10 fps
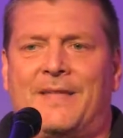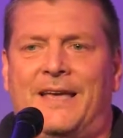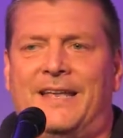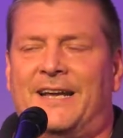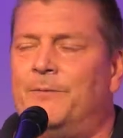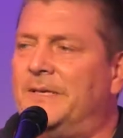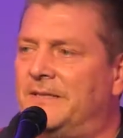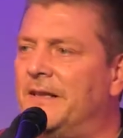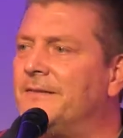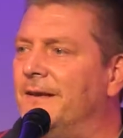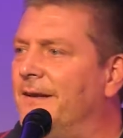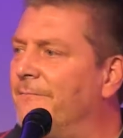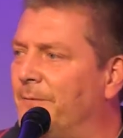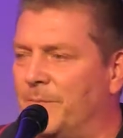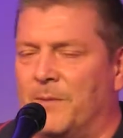And I resented it
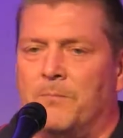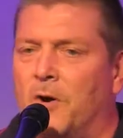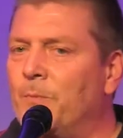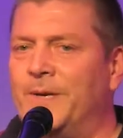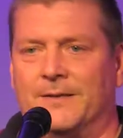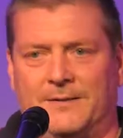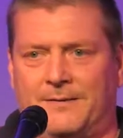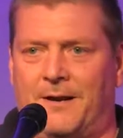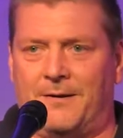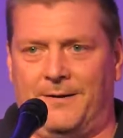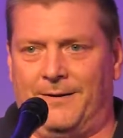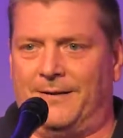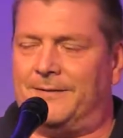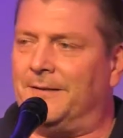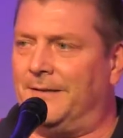from the moment it started
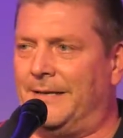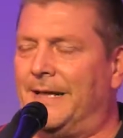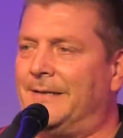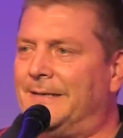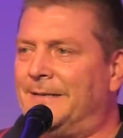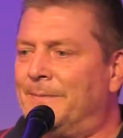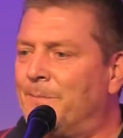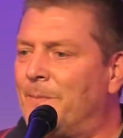until it ended.